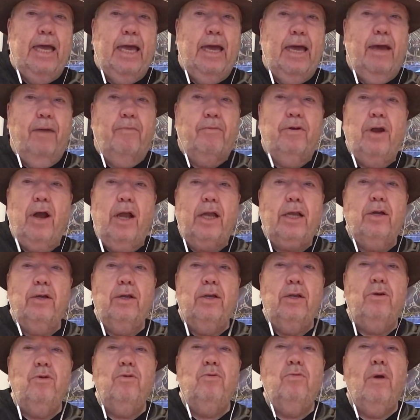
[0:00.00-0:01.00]
And we're not
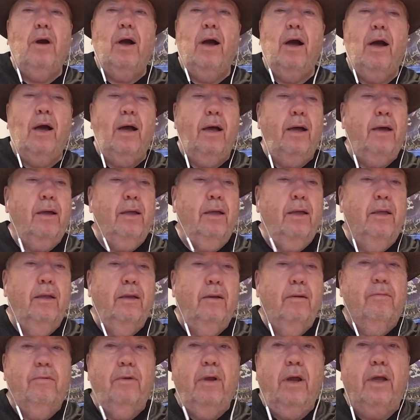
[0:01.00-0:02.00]
going to, uh,
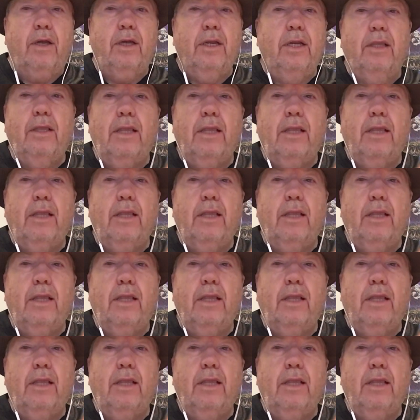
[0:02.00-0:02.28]
we're not going to